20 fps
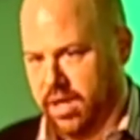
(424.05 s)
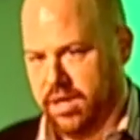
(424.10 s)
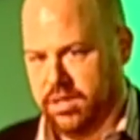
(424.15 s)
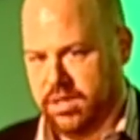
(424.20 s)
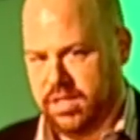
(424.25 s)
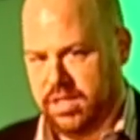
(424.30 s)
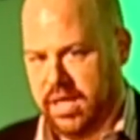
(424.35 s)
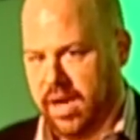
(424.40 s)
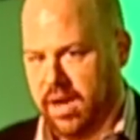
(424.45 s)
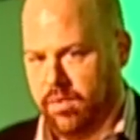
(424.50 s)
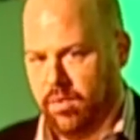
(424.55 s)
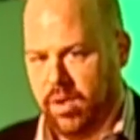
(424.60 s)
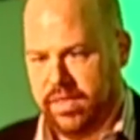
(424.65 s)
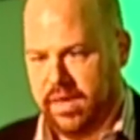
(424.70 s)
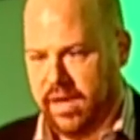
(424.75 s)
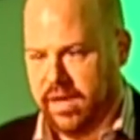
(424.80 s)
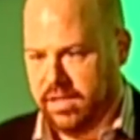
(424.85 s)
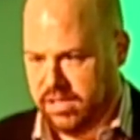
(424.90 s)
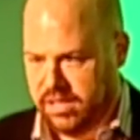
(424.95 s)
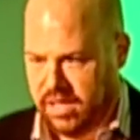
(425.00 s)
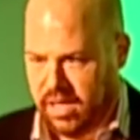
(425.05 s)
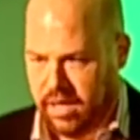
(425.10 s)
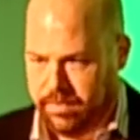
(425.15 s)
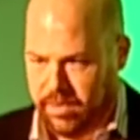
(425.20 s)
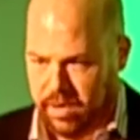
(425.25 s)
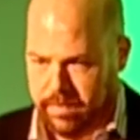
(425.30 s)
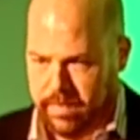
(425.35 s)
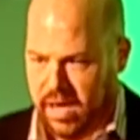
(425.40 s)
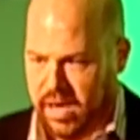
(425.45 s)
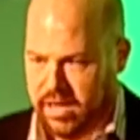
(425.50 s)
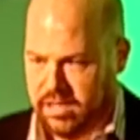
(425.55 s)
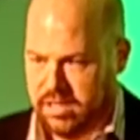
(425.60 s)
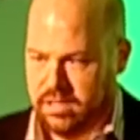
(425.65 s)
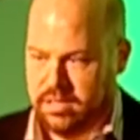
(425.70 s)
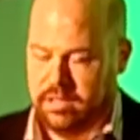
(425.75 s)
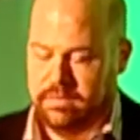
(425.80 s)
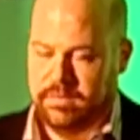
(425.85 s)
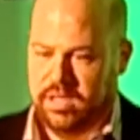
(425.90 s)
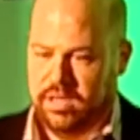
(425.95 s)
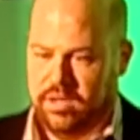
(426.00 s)
understand what they had set up their buying
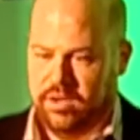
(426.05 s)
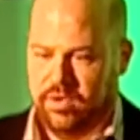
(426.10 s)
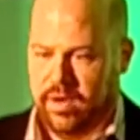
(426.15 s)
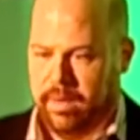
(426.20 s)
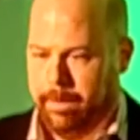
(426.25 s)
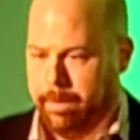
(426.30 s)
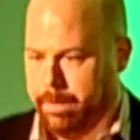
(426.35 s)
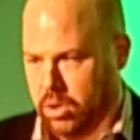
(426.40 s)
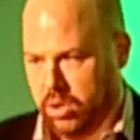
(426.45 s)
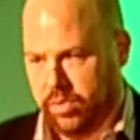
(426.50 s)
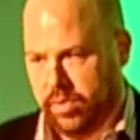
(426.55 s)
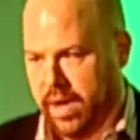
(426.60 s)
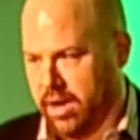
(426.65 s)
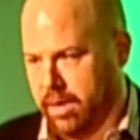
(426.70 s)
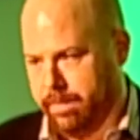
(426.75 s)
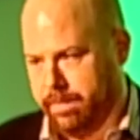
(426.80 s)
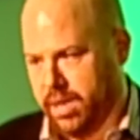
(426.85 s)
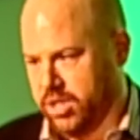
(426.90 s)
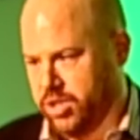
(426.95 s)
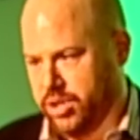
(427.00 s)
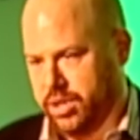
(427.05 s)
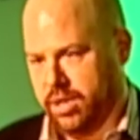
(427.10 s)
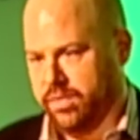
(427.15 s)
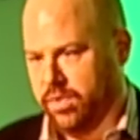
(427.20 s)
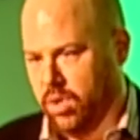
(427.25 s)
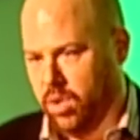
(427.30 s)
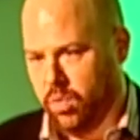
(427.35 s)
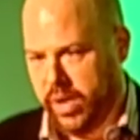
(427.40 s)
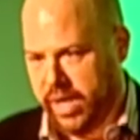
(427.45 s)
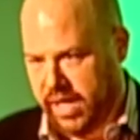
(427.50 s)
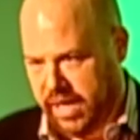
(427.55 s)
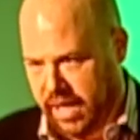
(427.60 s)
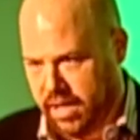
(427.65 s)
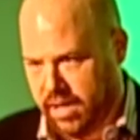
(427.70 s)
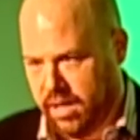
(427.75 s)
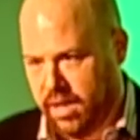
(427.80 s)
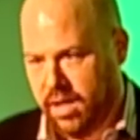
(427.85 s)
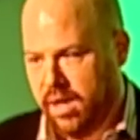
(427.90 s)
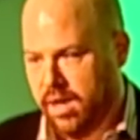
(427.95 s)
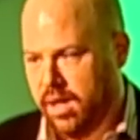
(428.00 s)
system to do and blew out a budget over a weekend.